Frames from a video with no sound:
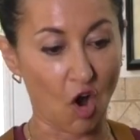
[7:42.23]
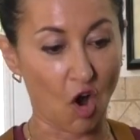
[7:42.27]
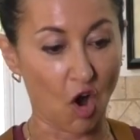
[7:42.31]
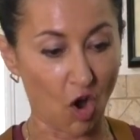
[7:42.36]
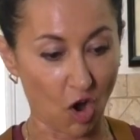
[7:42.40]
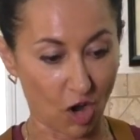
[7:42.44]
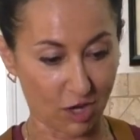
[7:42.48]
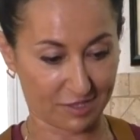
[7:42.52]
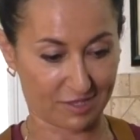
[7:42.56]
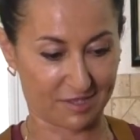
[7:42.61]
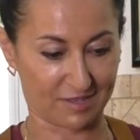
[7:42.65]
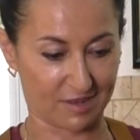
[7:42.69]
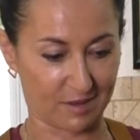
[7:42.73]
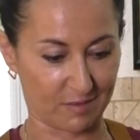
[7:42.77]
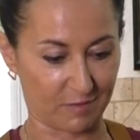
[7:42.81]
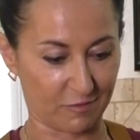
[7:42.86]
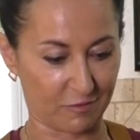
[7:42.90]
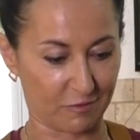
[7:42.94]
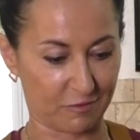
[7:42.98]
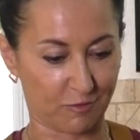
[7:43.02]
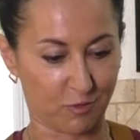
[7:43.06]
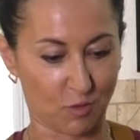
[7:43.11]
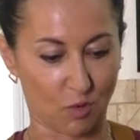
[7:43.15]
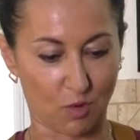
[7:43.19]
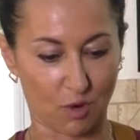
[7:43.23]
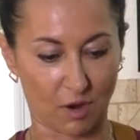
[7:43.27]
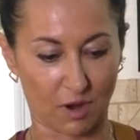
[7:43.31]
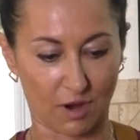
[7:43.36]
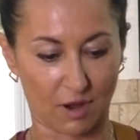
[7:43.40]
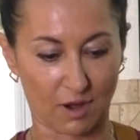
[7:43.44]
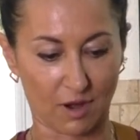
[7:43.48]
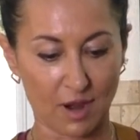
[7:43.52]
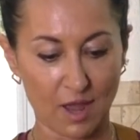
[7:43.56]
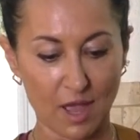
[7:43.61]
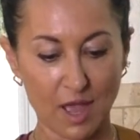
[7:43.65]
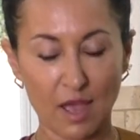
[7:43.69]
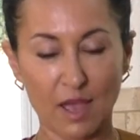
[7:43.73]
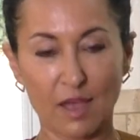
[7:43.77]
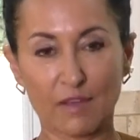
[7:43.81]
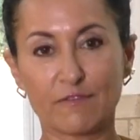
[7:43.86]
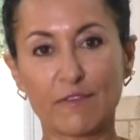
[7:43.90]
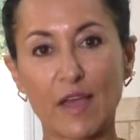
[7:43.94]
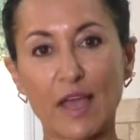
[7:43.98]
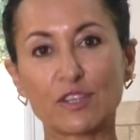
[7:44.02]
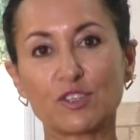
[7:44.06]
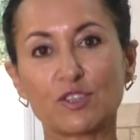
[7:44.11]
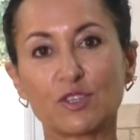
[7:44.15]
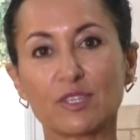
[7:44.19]
awesome for
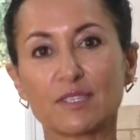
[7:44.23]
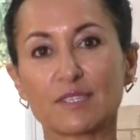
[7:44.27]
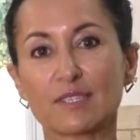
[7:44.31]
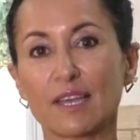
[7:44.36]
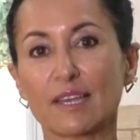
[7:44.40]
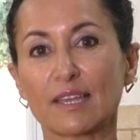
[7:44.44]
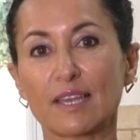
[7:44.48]
veggies.